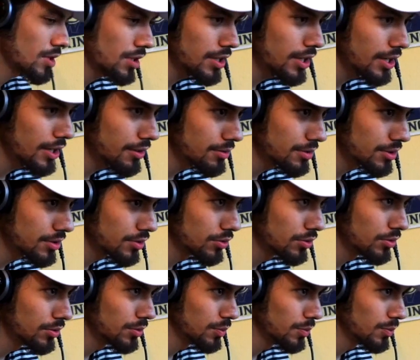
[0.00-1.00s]
Yeah, it was
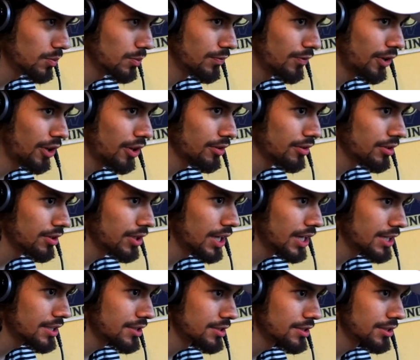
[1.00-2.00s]
cool following you
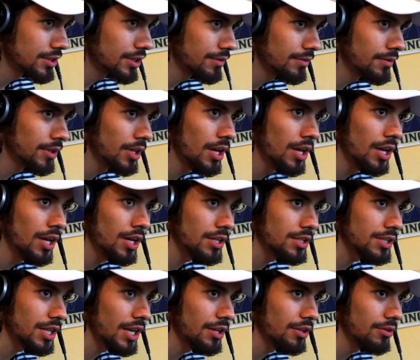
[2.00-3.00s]
guys and stuff
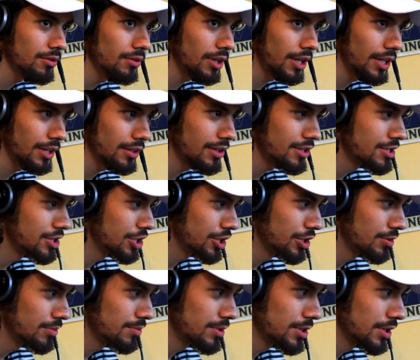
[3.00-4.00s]
because I knew, the
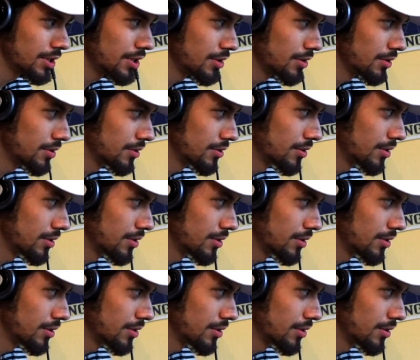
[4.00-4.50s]
gyms and,